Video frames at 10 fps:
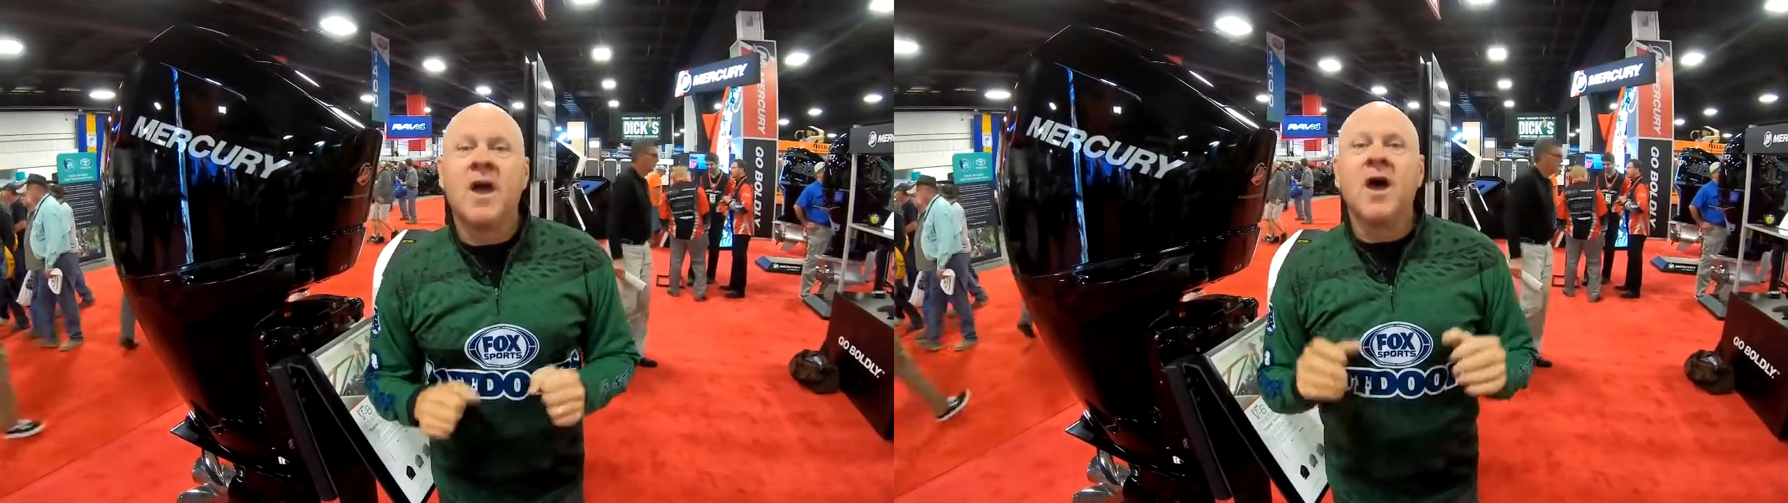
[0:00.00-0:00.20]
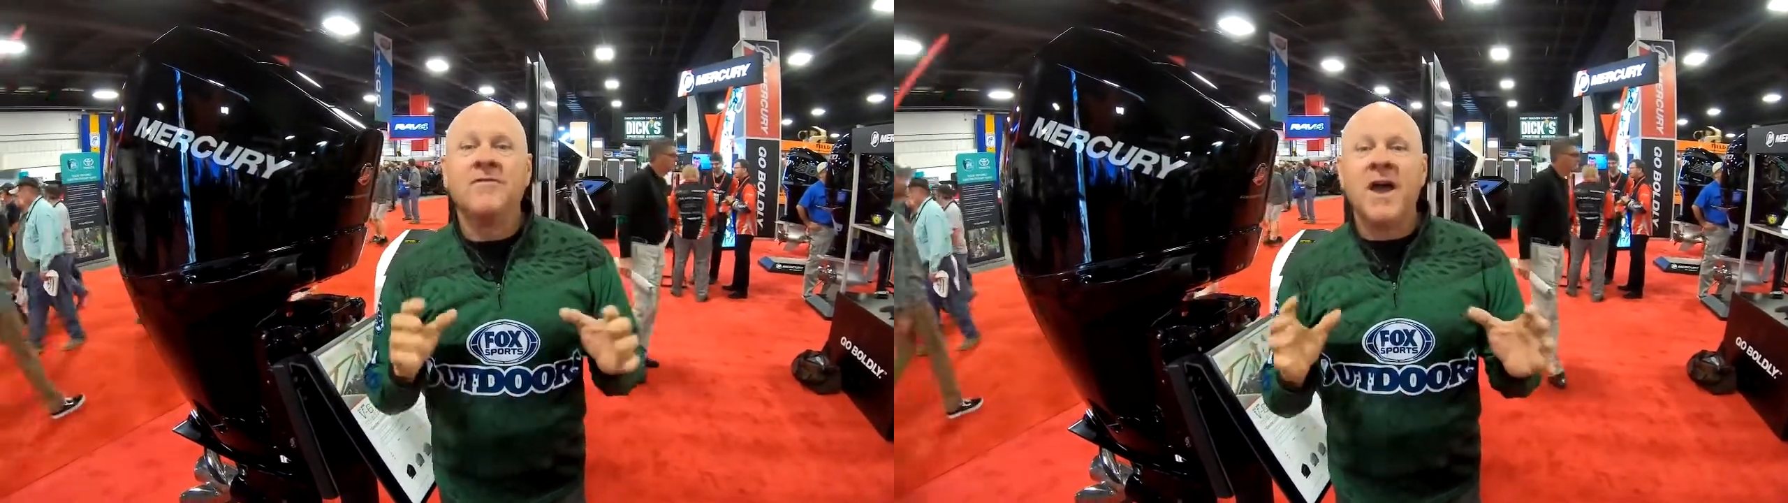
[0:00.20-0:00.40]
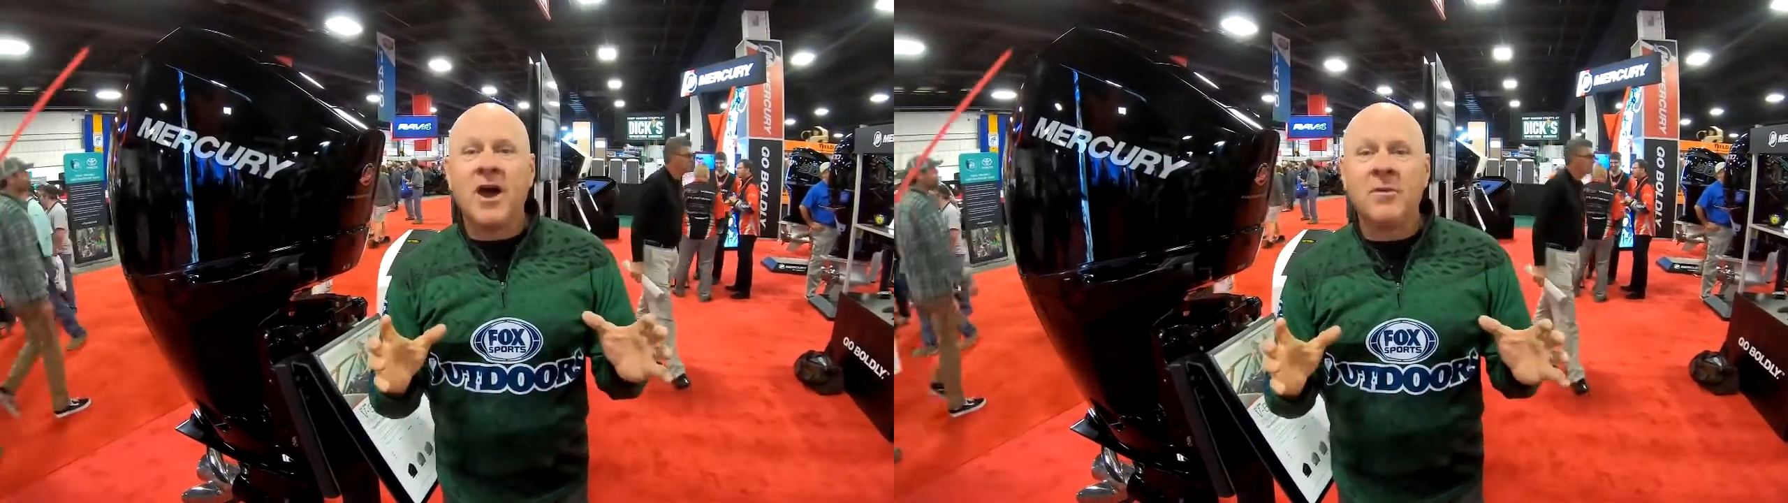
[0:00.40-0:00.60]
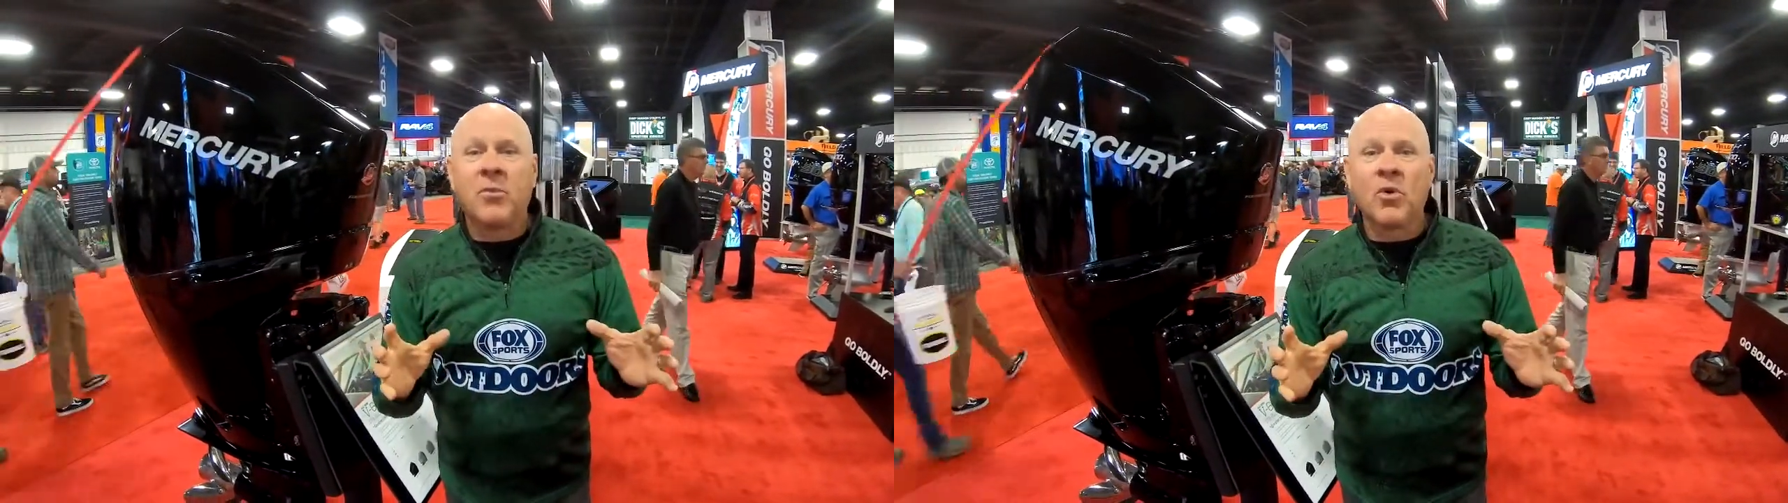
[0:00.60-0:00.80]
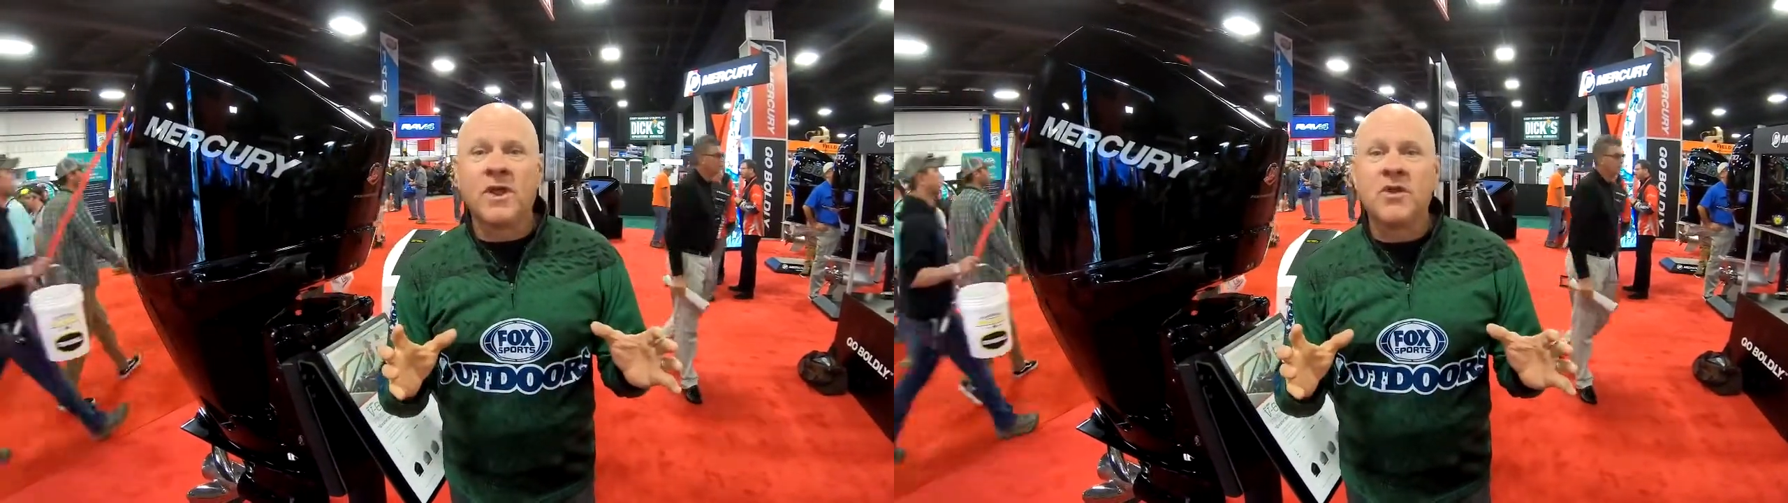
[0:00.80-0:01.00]
of
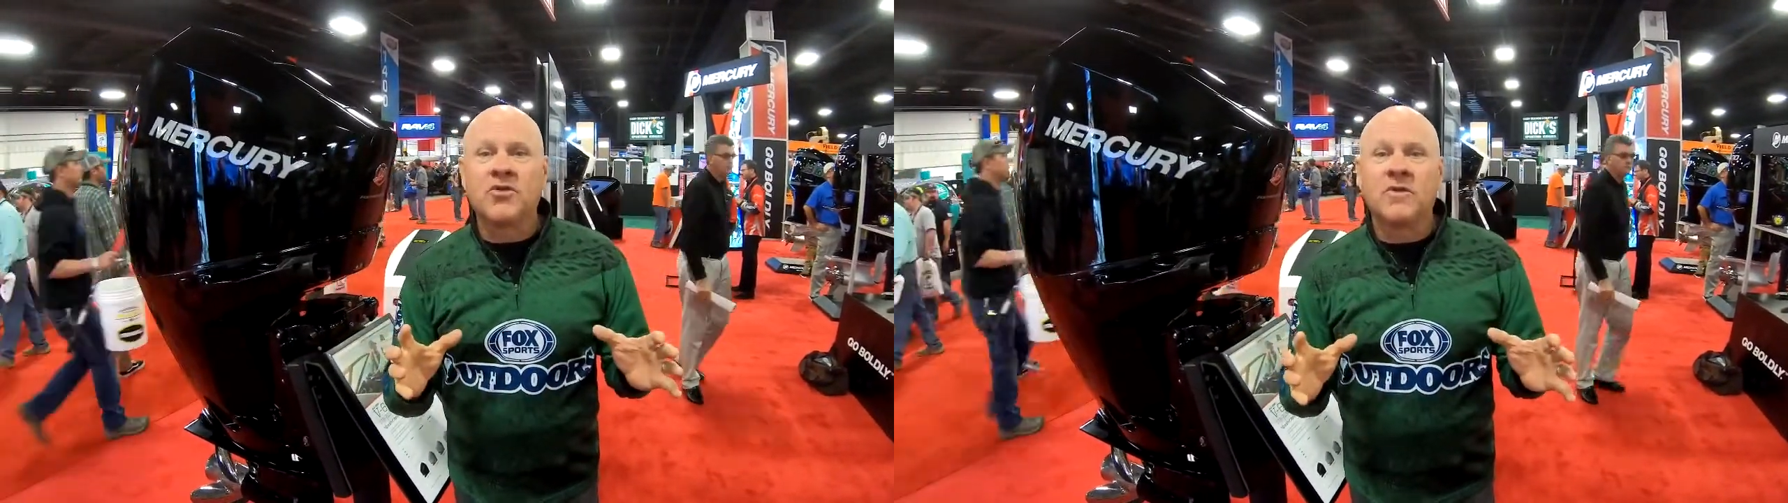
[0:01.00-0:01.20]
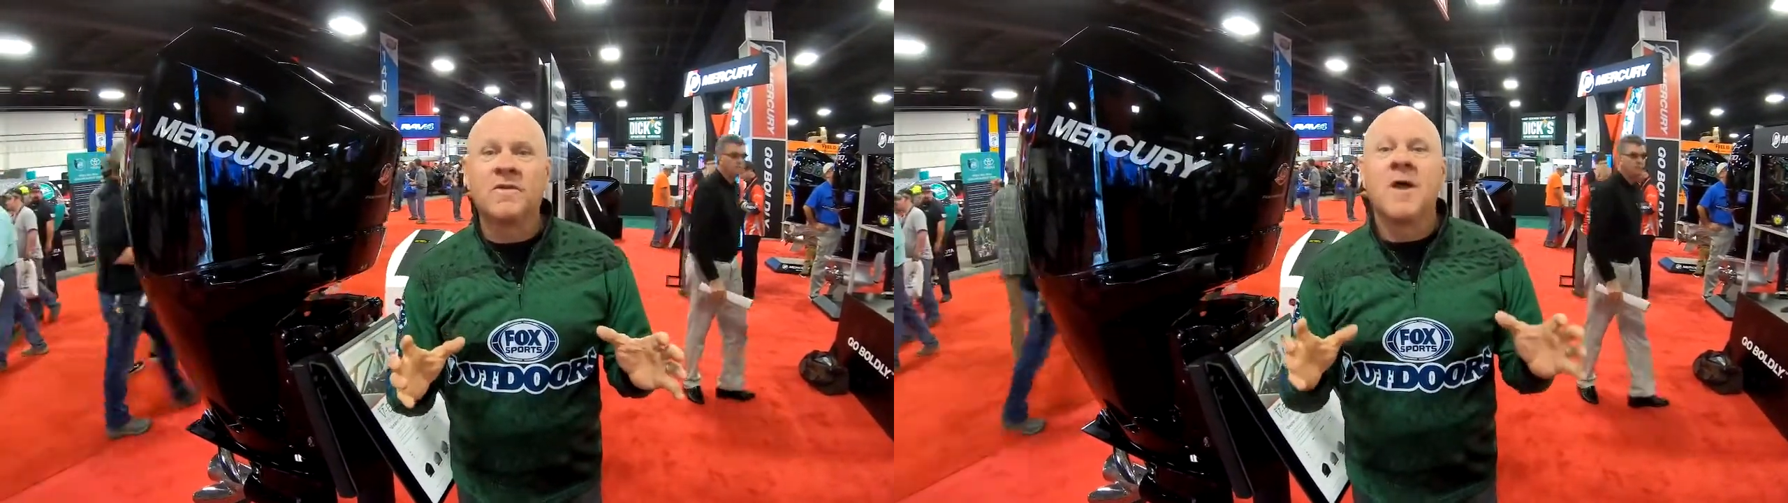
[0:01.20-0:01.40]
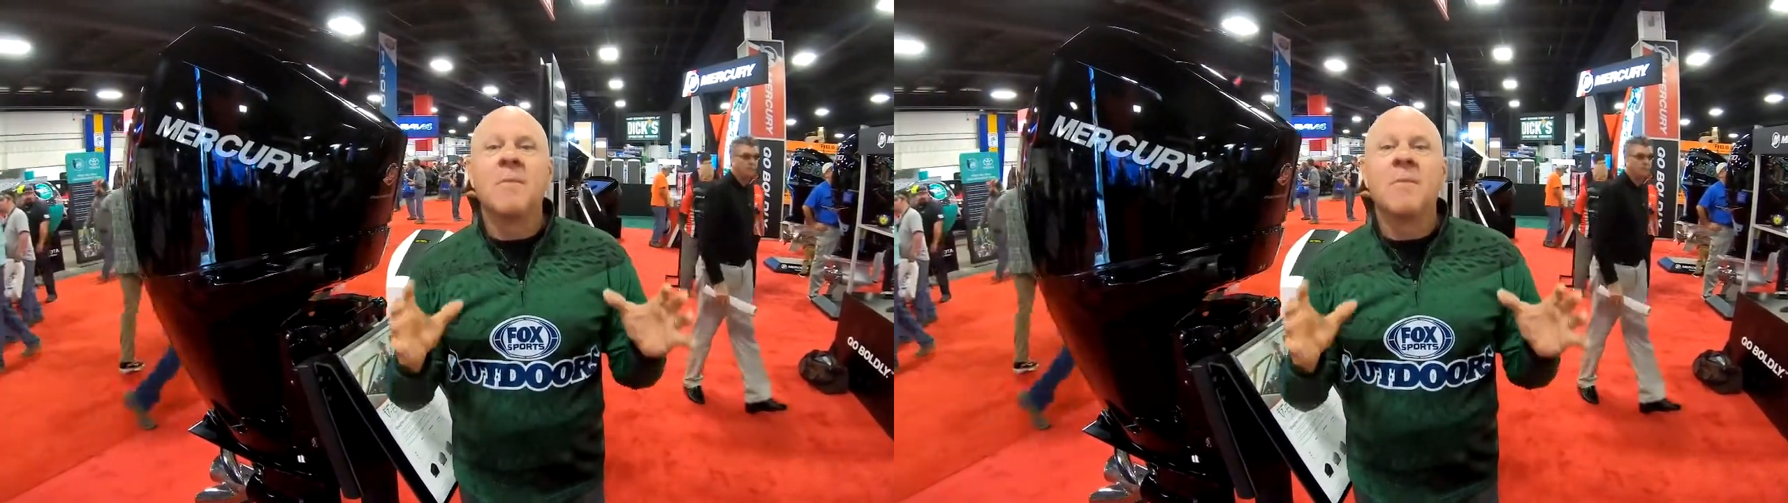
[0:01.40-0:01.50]
outboard engines